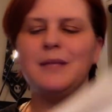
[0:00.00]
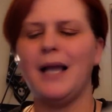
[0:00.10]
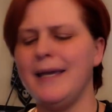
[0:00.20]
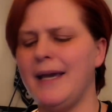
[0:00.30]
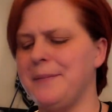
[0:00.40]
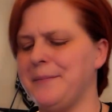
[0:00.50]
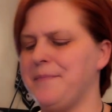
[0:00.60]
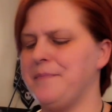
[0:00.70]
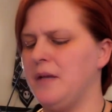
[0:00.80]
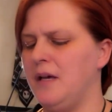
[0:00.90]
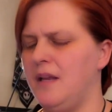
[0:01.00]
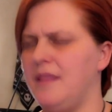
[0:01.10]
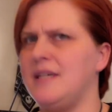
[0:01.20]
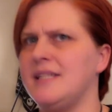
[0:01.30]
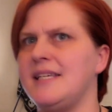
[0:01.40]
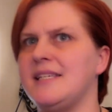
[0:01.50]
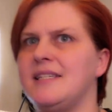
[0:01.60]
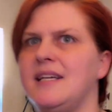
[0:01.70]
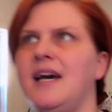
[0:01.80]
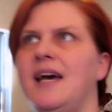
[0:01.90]
yeah, this is
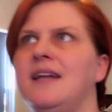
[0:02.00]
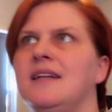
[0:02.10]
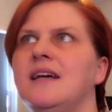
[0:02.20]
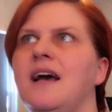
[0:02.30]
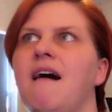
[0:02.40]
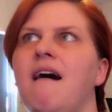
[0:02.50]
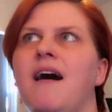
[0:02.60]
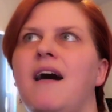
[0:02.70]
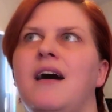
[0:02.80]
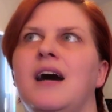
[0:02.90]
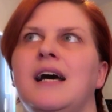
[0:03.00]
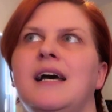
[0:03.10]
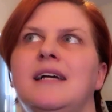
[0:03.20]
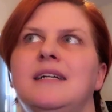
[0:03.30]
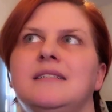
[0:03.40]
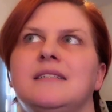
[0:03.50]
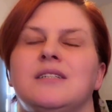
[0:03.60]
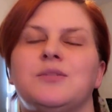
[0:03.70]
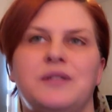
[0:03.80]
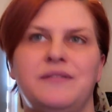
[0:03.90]
done on
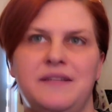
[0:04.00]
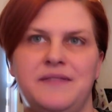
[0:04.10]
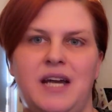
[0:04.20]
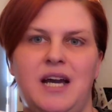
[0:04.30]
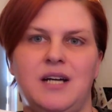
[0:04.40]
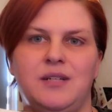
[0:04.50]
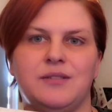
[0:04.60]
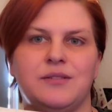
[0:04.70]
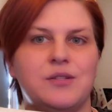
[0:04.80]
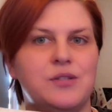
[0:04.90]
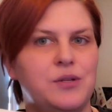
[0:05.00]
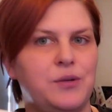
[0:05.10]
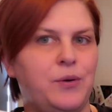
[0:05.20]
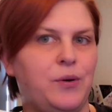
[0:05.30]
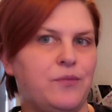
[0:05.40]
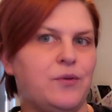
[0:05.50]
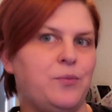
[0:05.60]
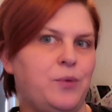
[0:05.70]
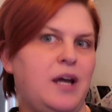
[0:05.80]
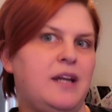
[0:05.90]
25 count 2 over
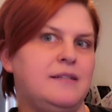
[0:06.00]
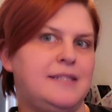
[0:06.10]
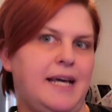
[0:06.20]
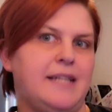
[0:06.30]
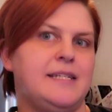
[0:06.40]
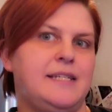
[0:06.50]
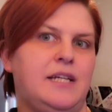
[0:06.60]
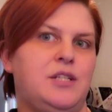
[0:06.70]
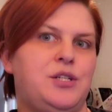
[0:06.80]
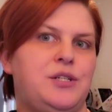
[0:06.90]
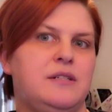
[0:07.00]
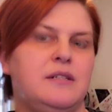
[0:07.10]
1 10 stitch.